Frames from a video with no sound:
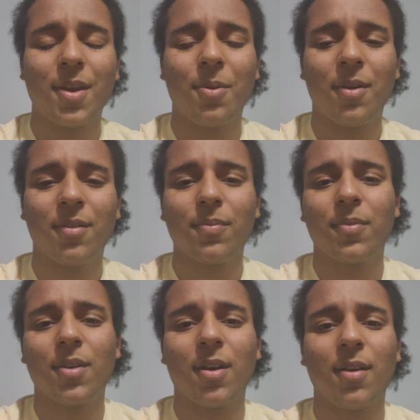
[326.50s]
Anyways,
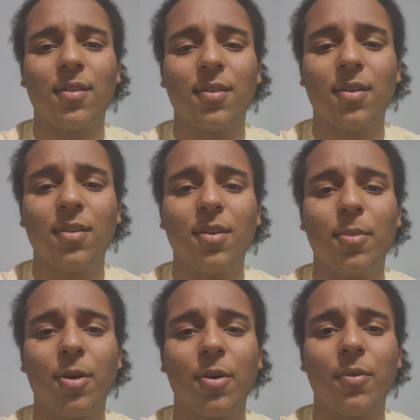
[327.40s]
guys, I'll see you
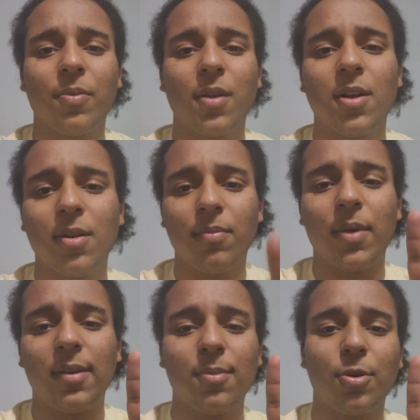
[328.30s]
tomorrow. I'll
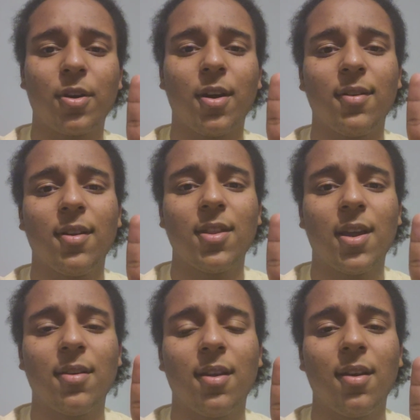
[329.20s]
make some more content
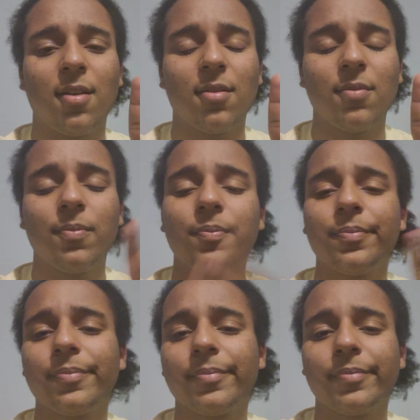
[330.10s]
that day, and
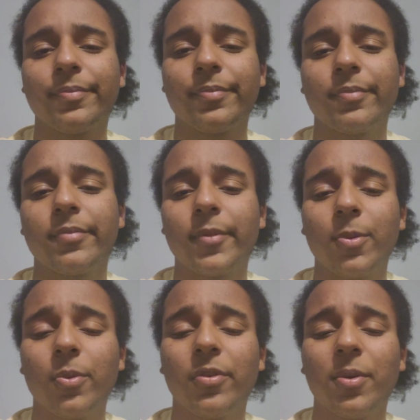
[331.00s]

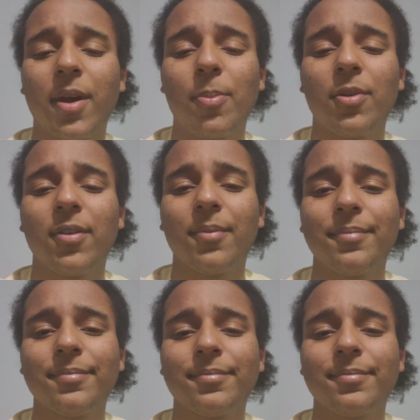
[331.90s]
we'll see what happens.